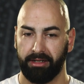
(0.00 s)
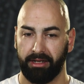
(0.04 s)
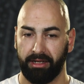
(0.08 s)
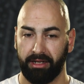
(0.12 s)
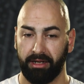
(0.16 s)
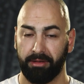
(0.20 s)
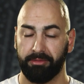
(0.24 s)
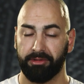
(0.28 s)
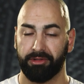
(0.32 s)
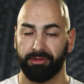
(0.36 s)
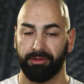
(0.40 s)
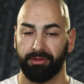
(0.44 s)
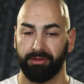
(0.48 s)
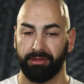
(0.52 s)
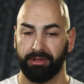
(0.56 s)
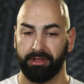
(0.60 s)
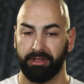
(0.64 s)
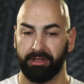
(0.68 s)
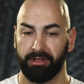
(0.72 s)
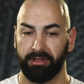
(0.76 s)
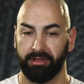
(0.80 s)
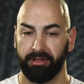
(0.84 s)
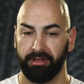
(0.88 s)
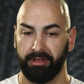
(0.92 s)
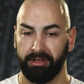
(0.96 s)
And I'm sure
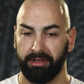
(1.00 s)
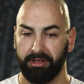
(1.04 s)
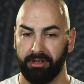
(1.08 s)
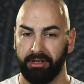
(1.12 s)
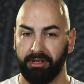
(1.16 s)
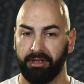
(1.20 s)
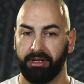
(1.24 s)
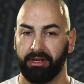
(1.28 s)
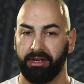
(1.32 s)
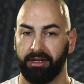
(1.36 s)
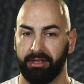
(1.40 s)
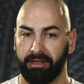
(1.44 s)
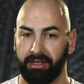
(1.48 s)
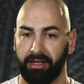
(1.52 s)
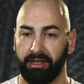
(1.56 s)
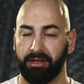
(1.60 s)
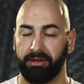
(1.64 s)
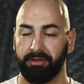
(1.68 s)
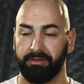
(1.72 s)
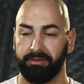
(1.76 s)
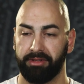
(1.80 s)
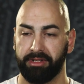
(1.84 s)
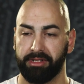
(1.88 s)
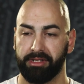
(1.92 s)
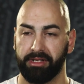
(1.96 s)
that a
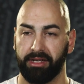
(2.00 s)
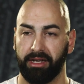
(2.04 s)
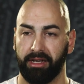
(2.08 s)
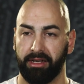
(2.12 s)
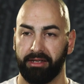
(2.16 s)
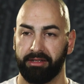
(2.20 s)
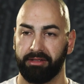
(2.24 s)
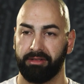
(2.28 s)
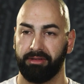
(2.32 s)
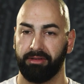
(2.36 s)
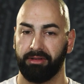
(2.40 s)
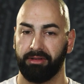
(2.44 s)
lot of these guys